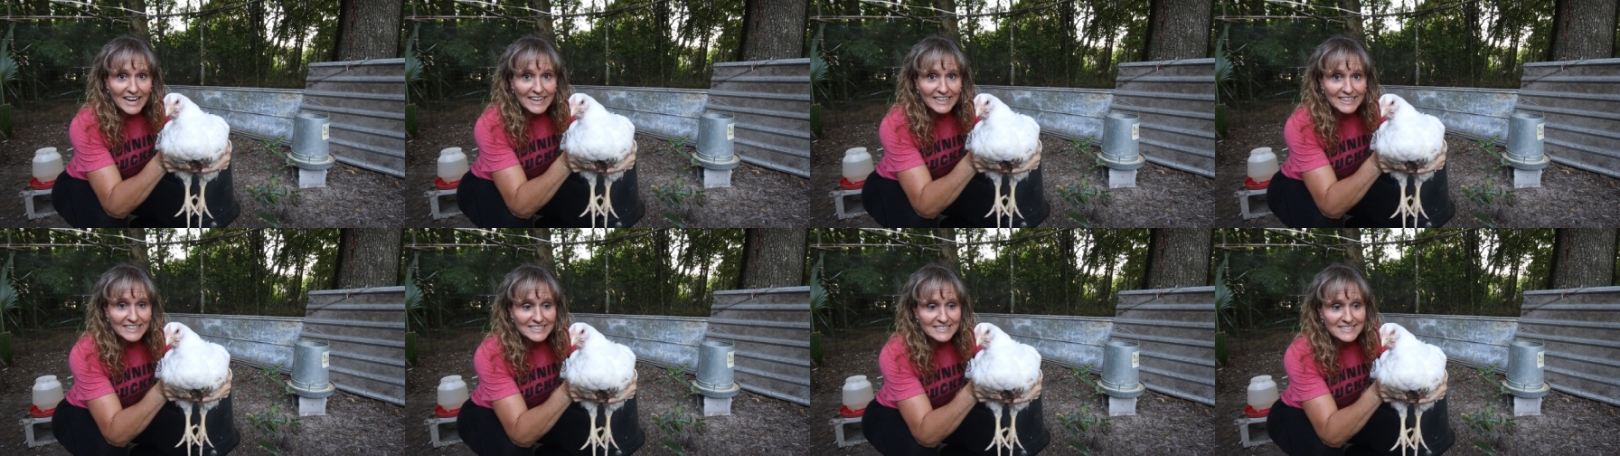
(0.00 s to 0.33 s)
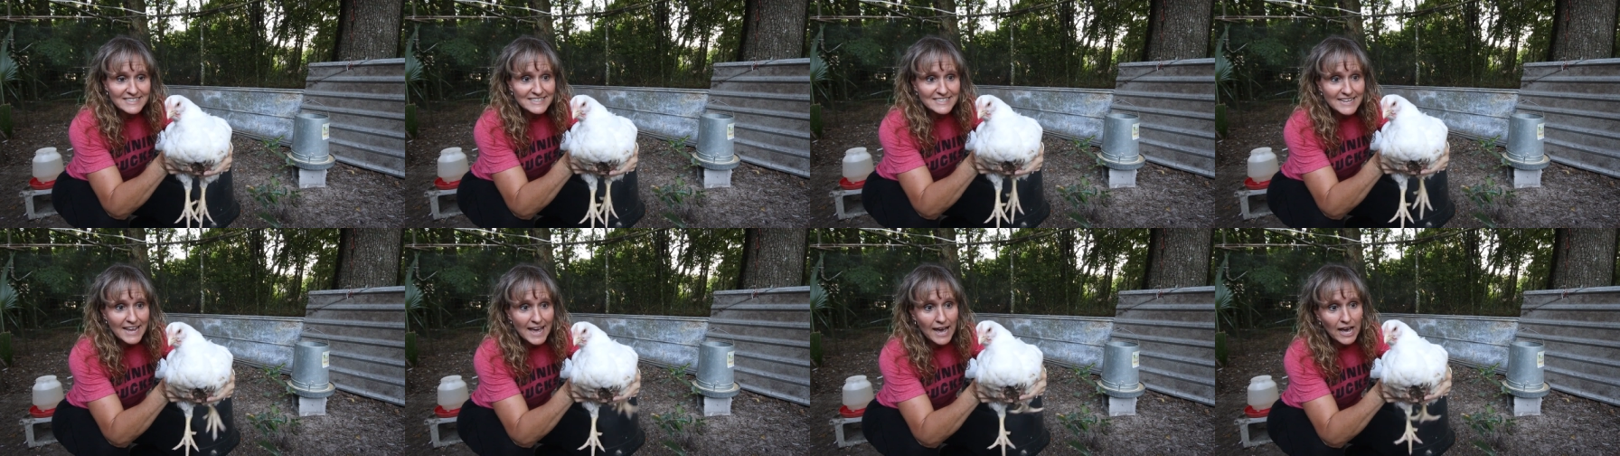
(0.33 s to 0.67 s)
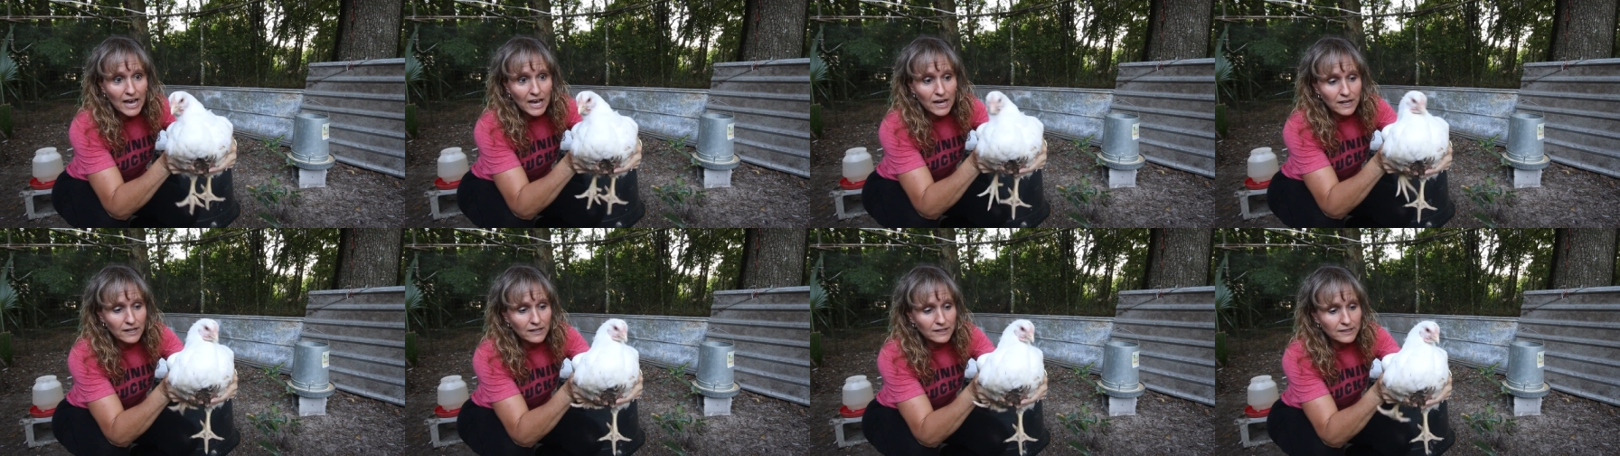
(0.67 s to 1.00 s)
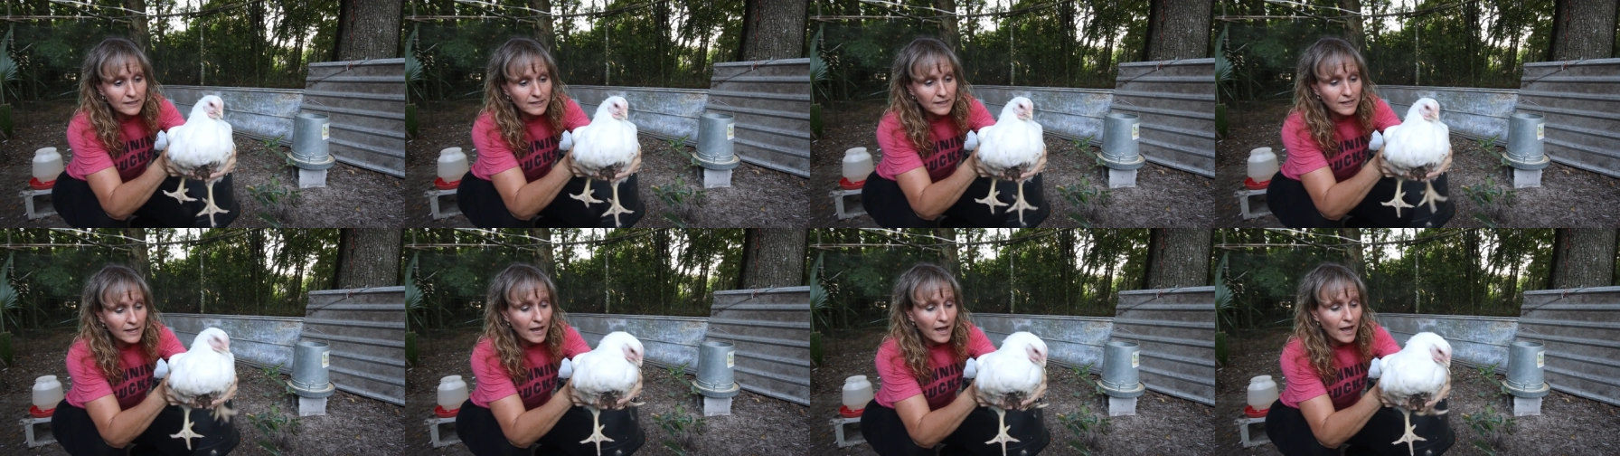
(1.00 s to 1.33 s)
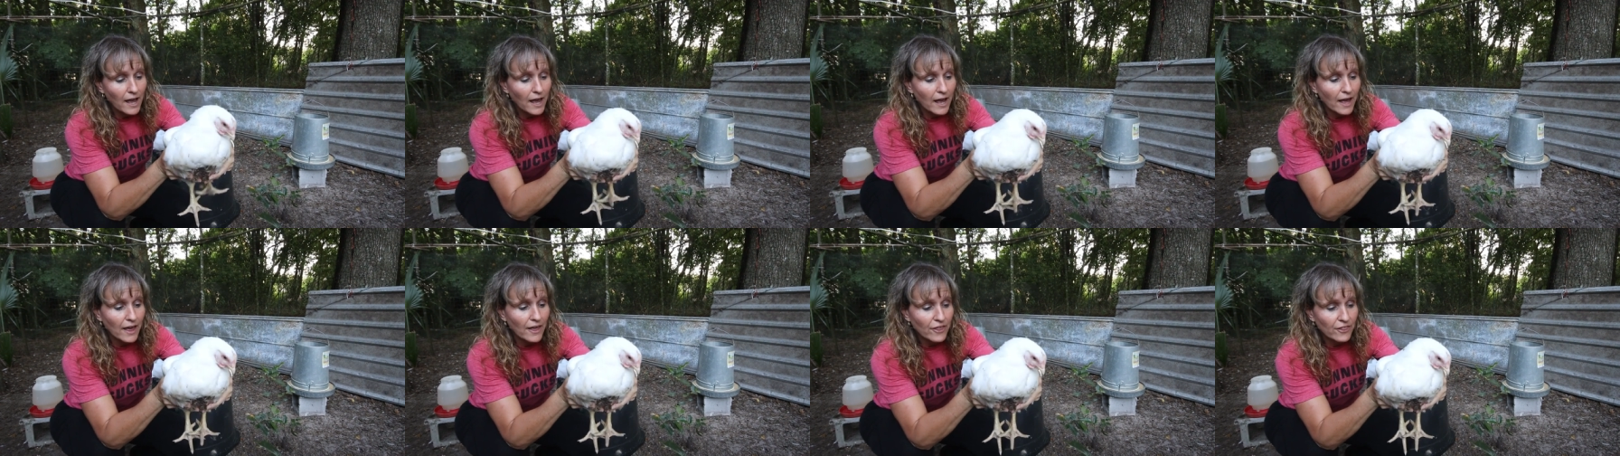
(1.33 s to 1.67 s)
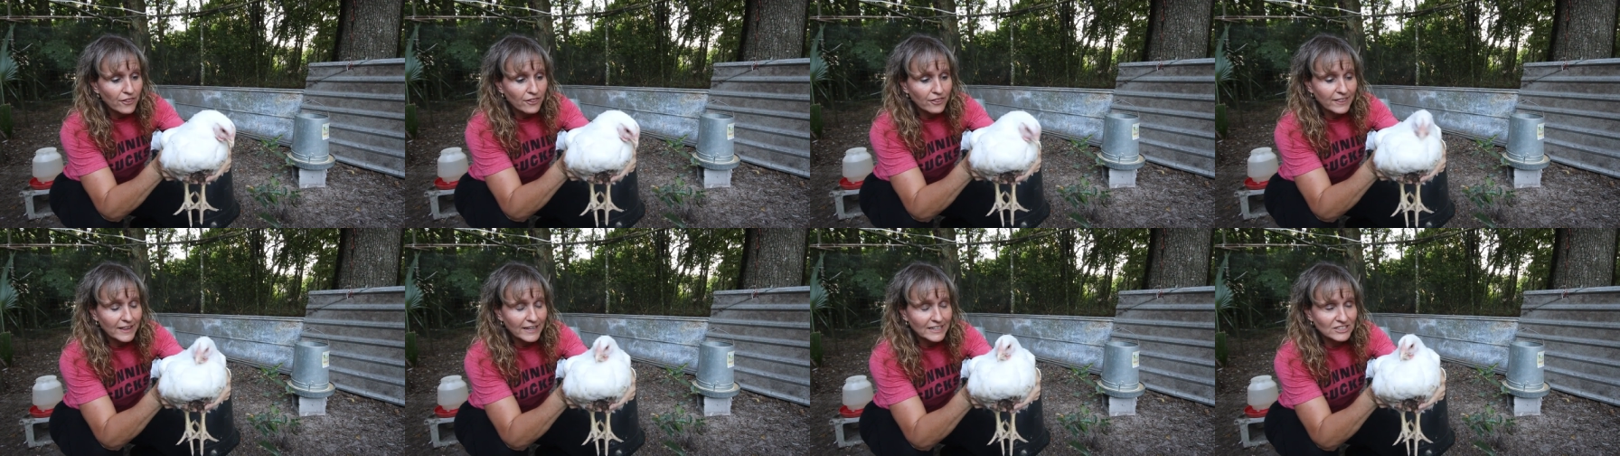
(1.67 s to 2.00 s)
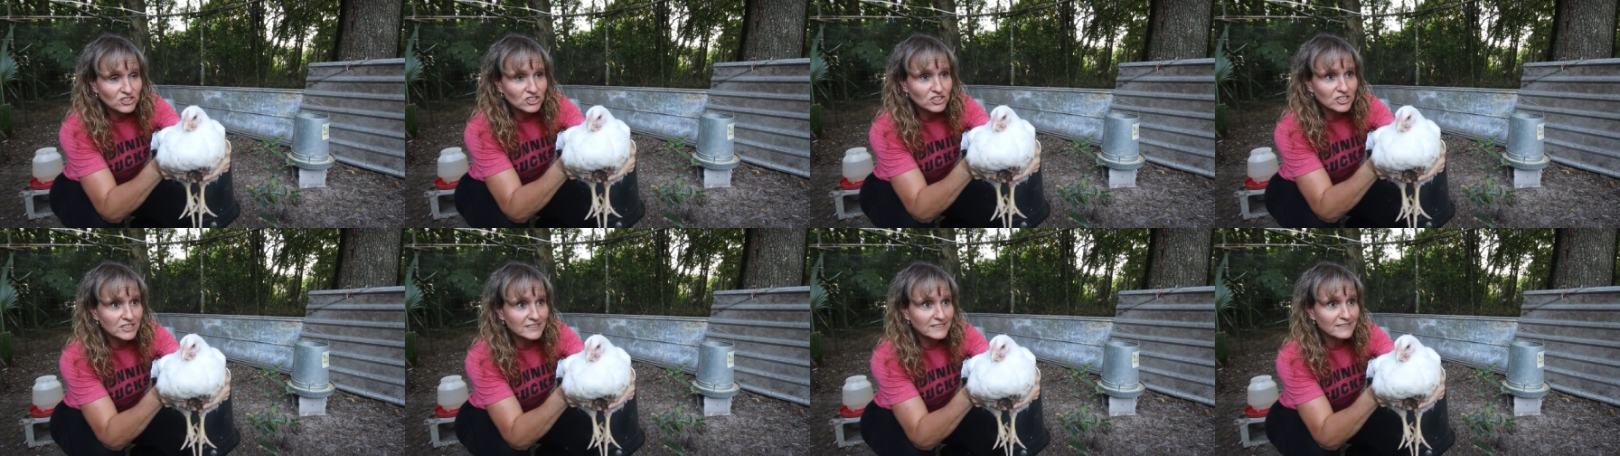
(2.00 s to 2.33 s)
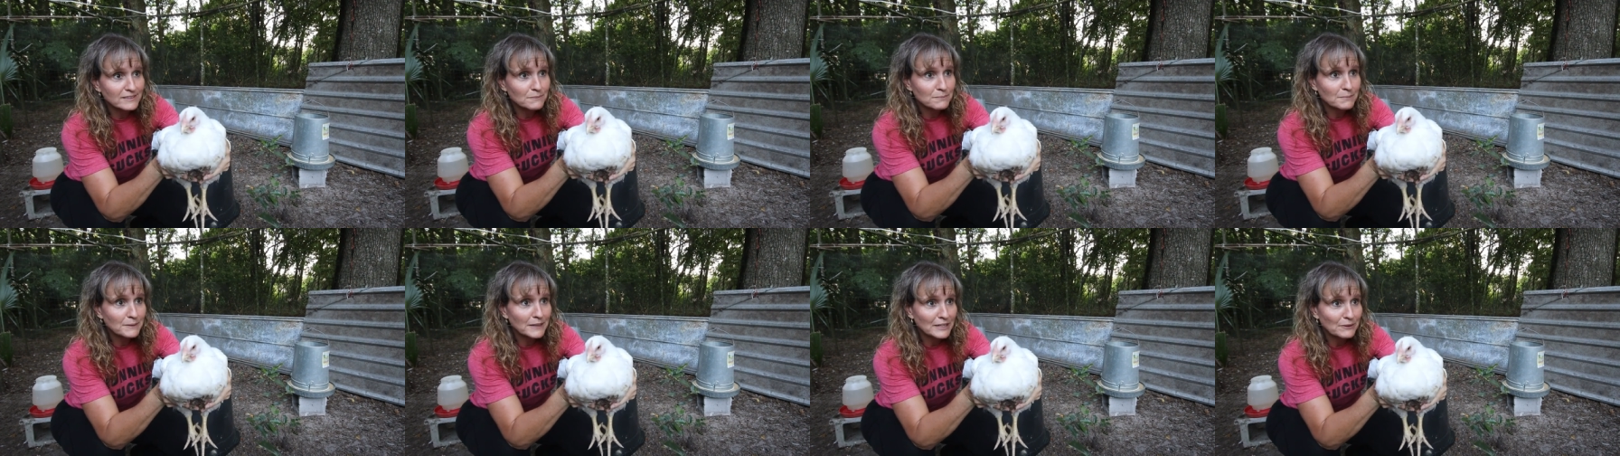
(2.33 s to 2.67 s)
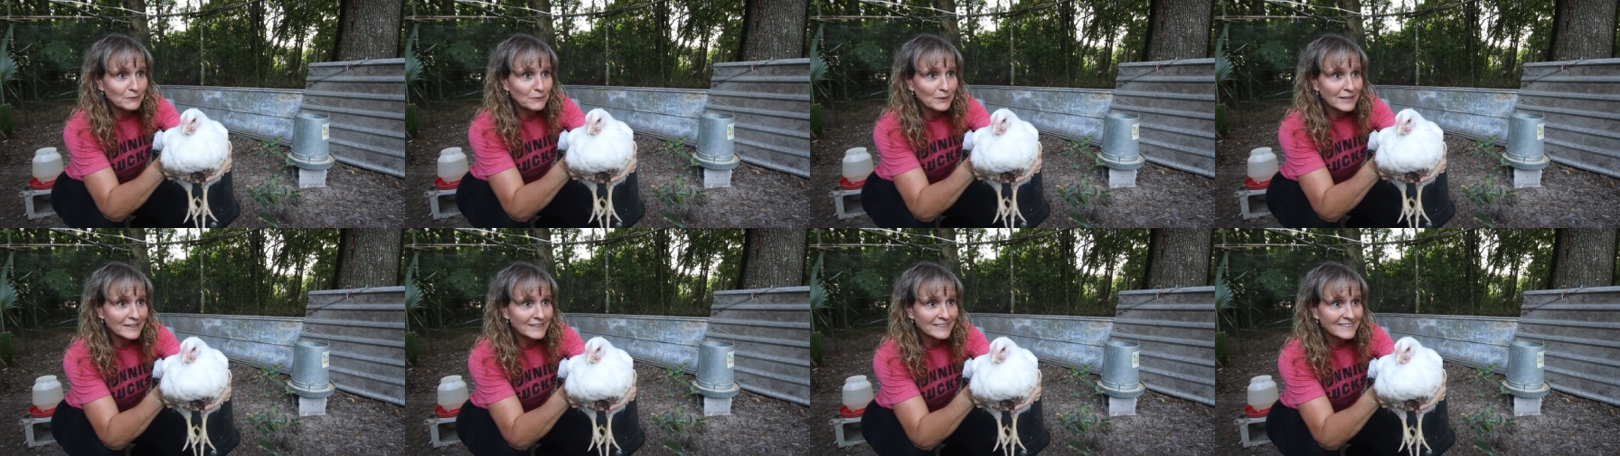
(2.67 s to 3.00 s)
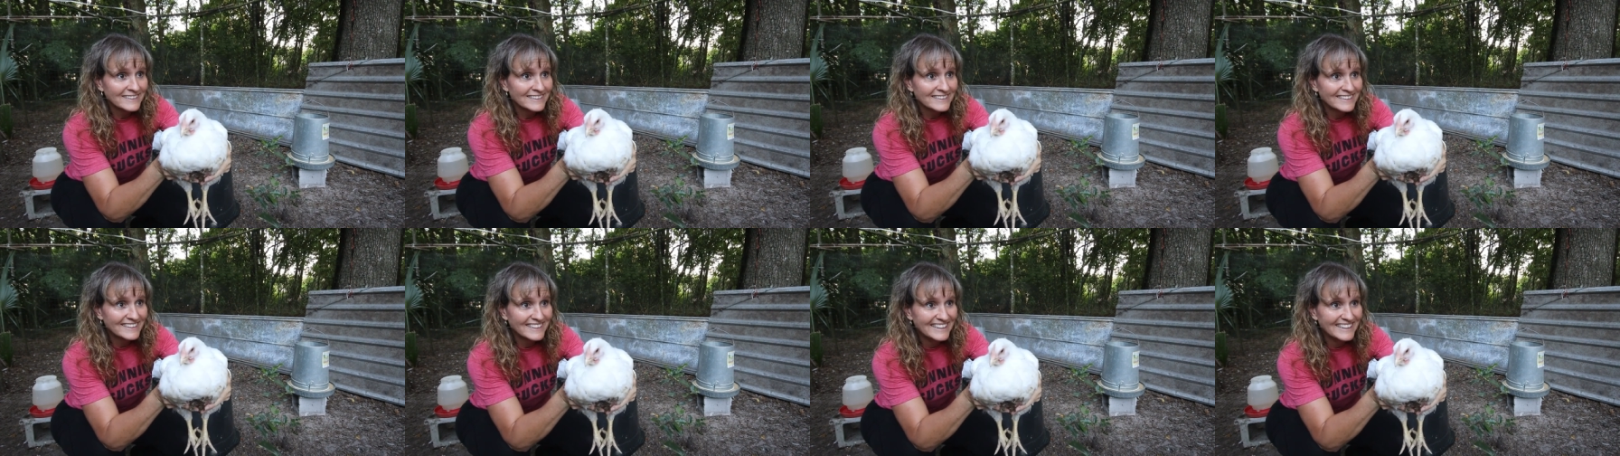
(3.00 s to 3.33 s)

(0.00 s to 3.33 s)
I can tell that she's a big one.